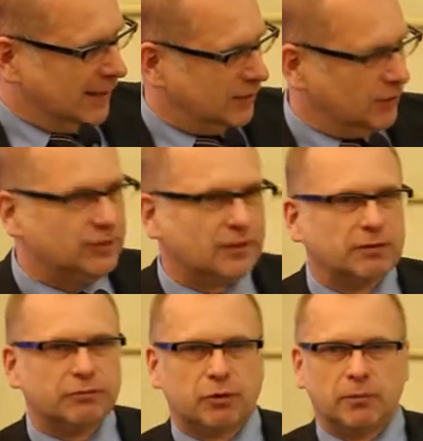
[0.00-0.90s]
And
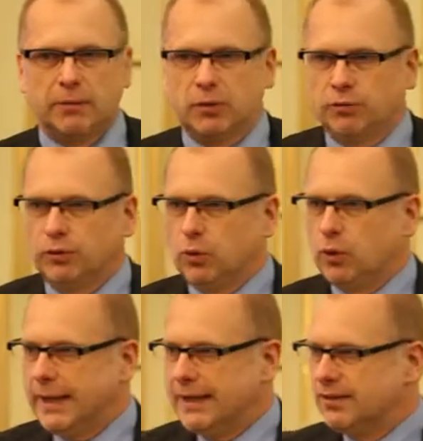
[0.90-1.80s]
this, from my point of view,
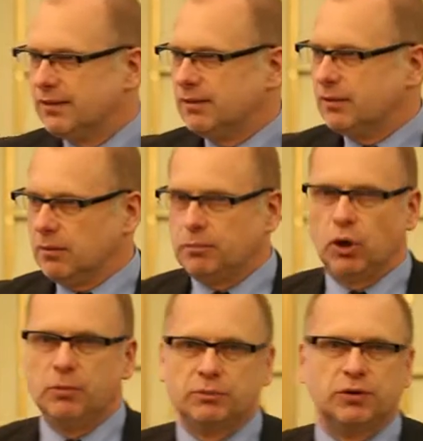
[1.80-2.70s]
creates
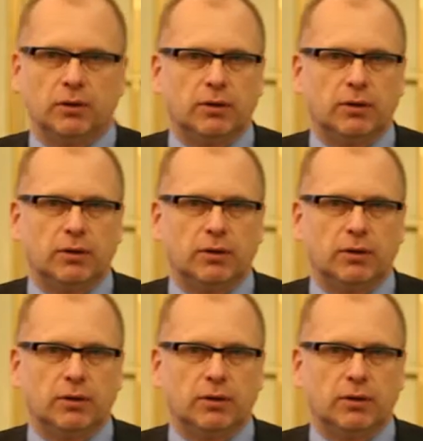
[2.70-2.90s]
problems